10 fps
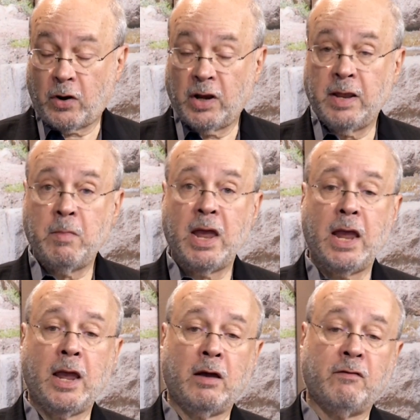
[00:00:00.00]
and they may
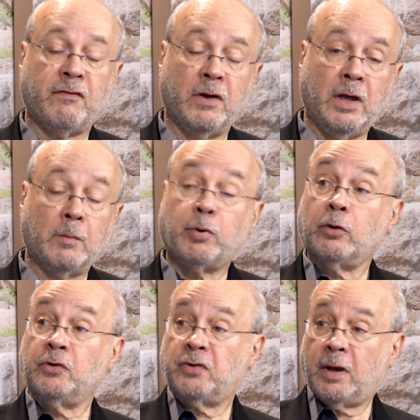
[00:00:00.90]
have
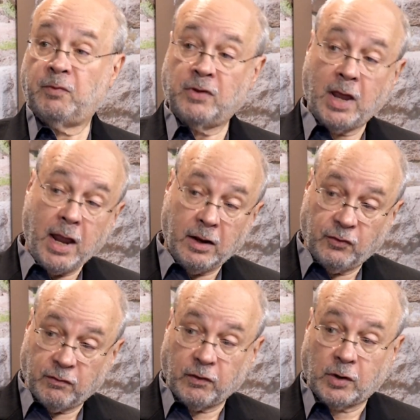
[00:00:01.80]
prototypes in the hands
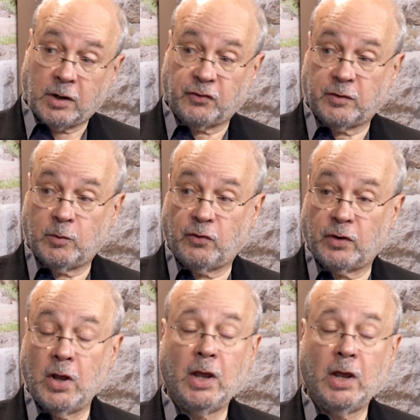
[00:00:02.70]
of their customers.